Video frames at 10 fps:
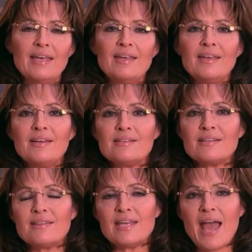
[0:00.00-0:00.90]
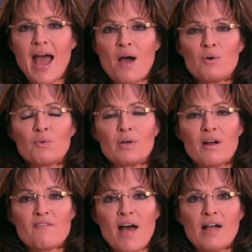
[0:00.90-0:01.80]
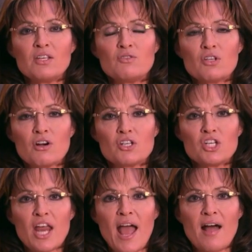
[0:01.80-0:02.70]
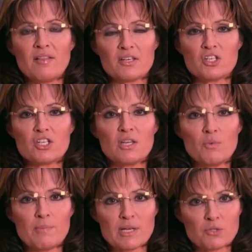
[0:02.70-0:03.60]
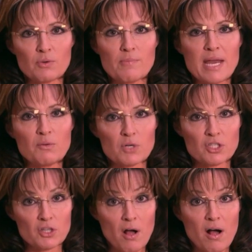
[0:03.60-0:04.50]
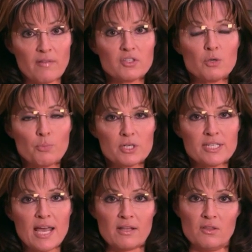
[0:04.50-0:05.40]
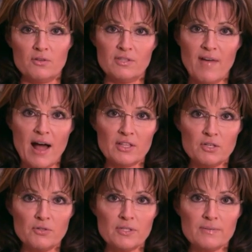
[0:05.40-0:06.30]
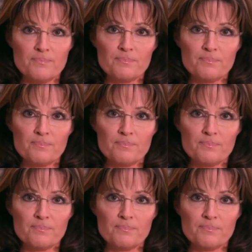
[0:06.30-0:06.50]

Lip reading: It is in the hour when our values are challenged that we must remain resolved to protect those values.